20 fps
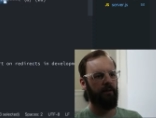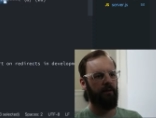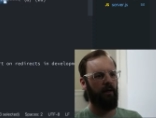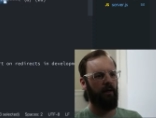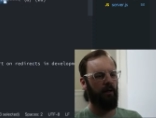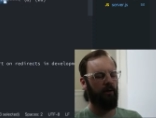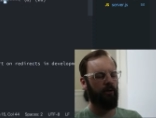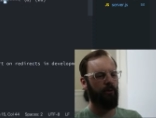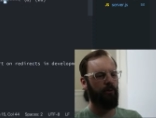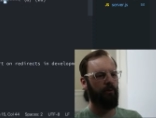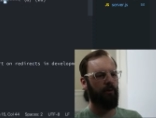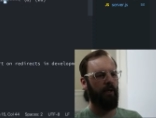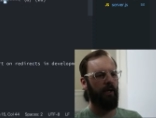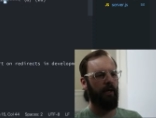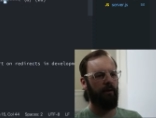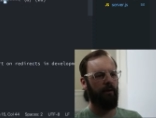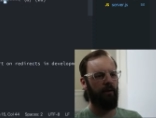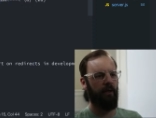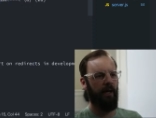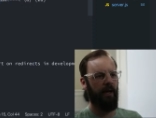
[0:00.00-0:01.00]
oh, cool, I
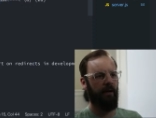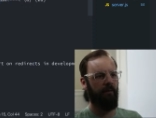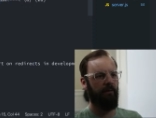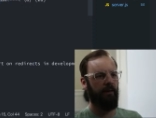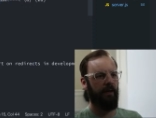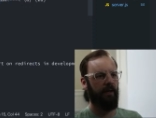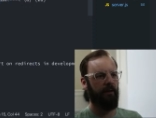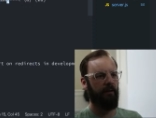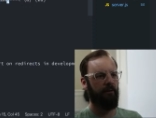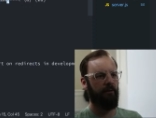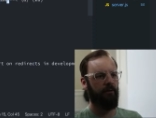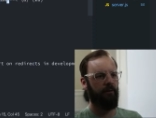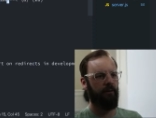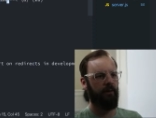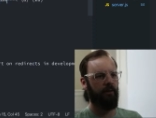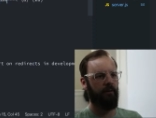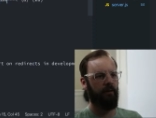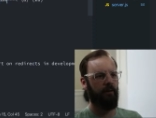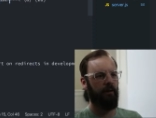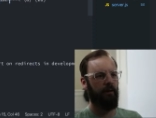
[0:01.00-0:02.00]
already have that.
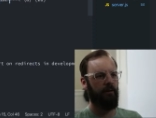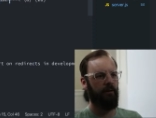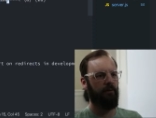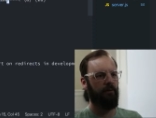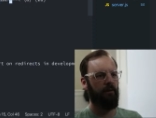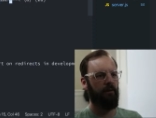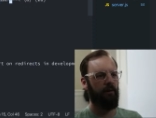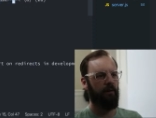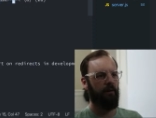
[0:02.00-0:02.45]
Here you go.